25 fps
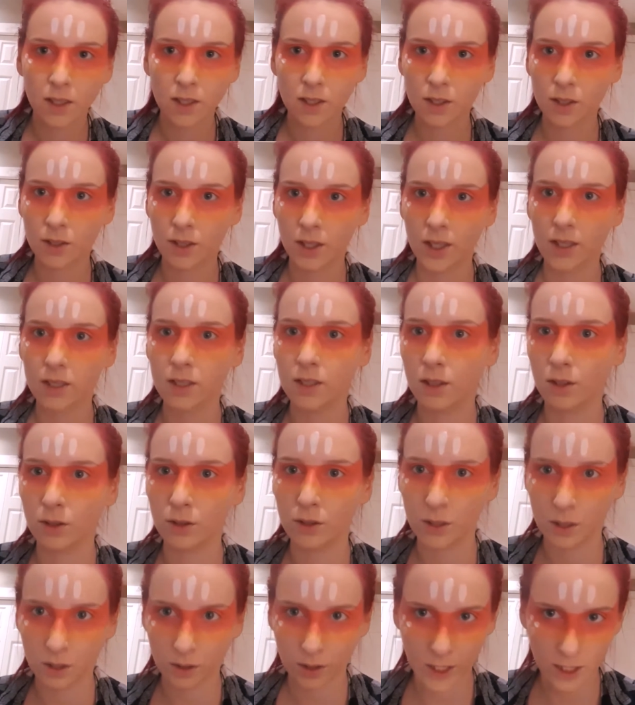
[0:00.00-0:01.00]
So there's
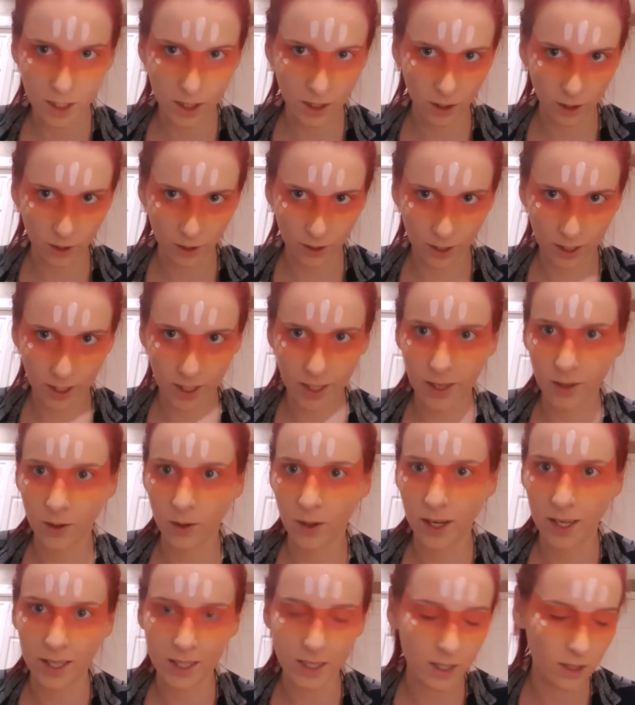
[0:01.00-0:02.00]
those 3 done.
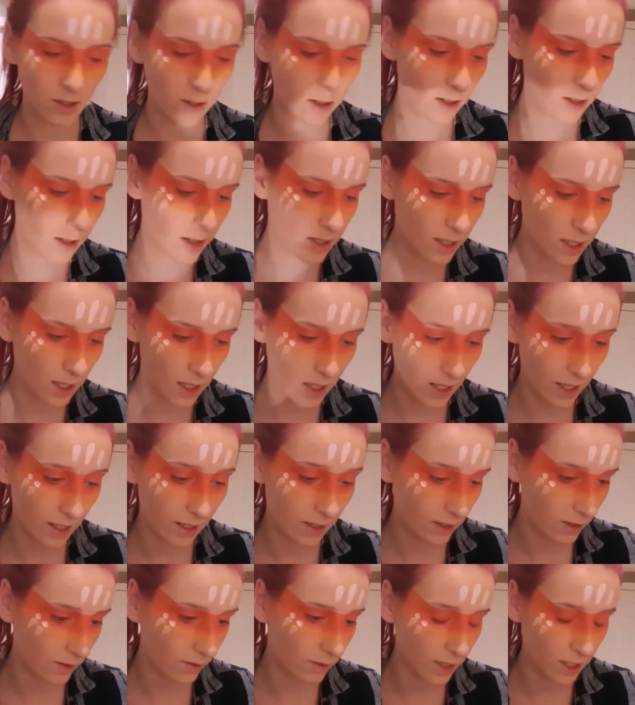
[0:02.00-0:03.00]
Now, as you can see,
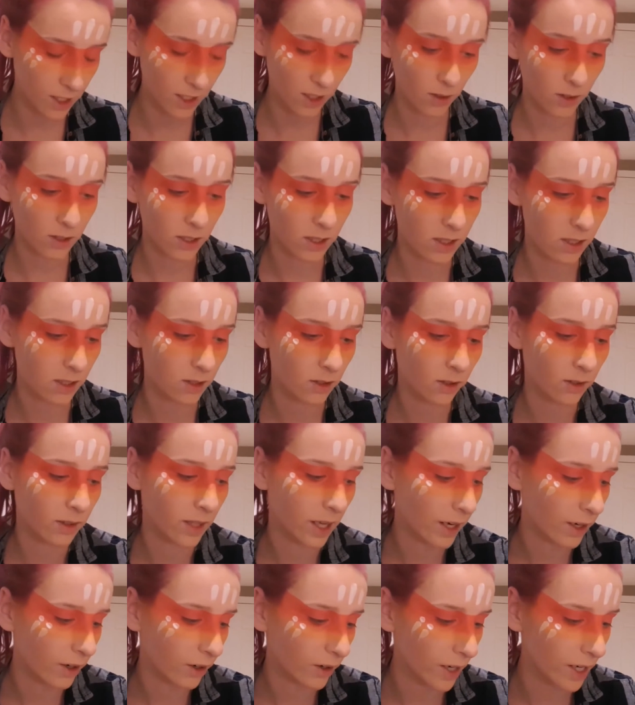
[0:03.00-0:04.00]
and in video it doesn't look
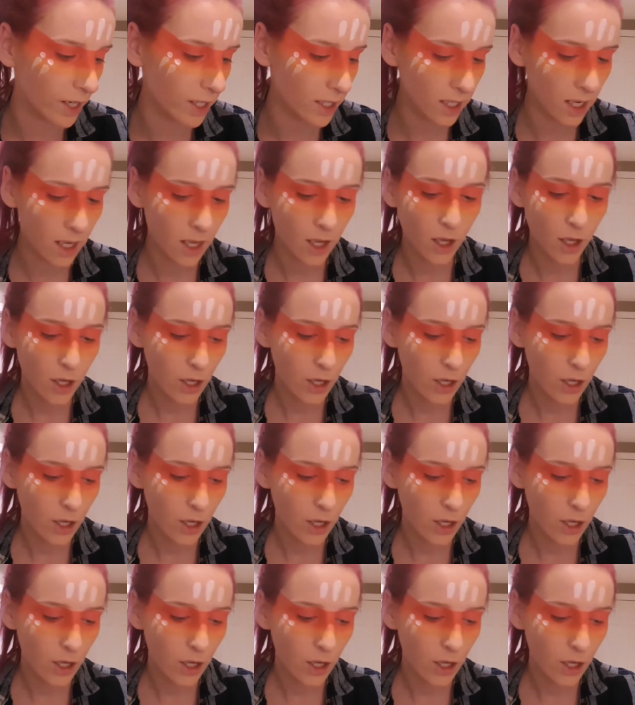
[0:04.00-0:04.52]
that great.